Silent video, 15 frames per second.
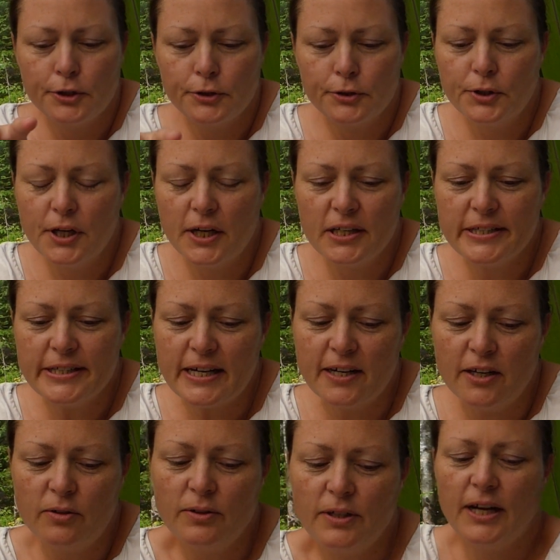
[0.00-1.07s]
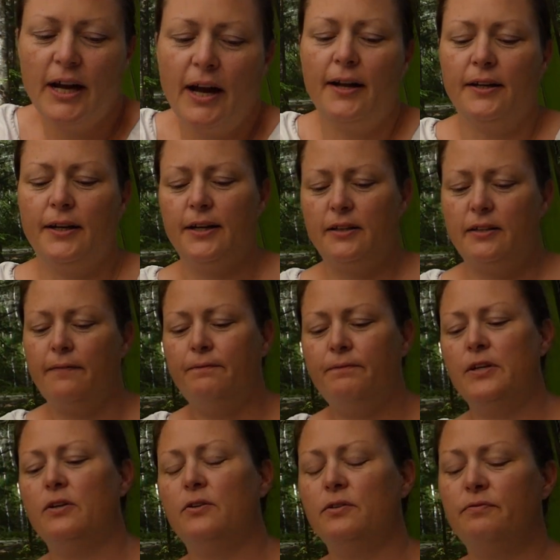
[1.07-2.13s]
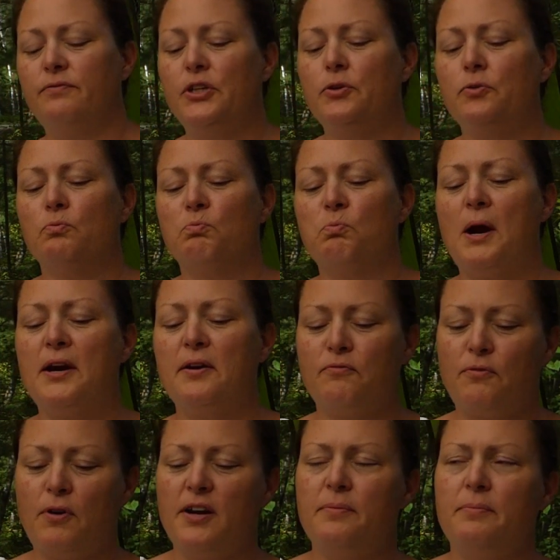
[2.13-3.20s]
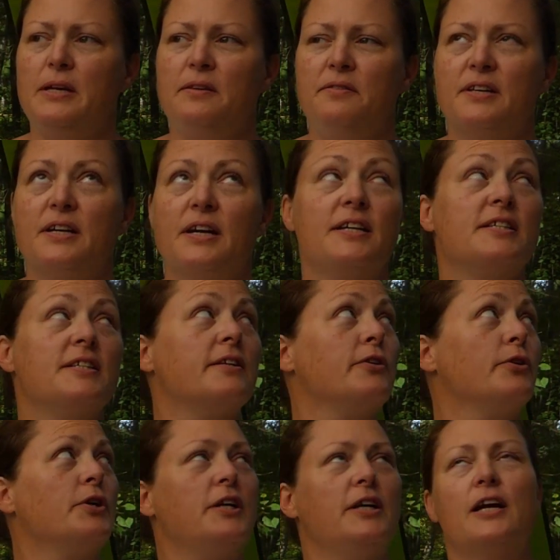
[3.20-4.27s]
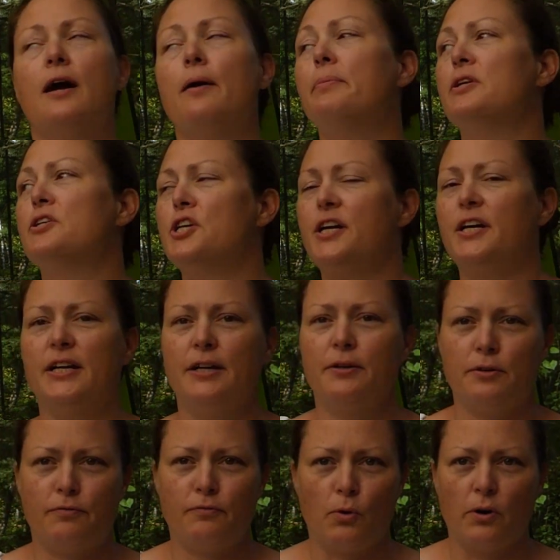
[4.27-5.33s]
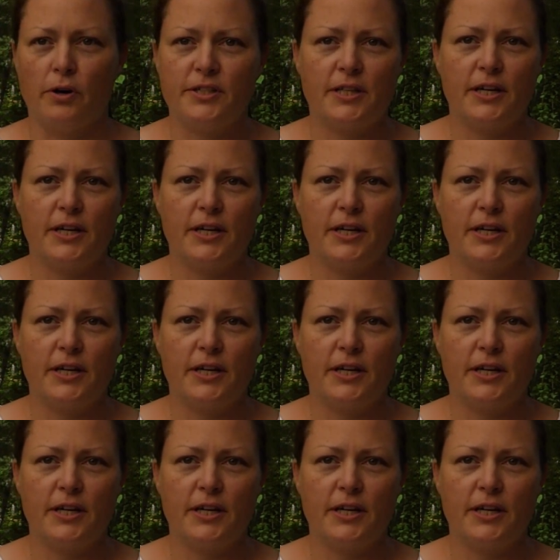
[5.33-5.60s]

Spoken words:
looking down at like the field of view right in front of me than I did looking up and checking out the forest.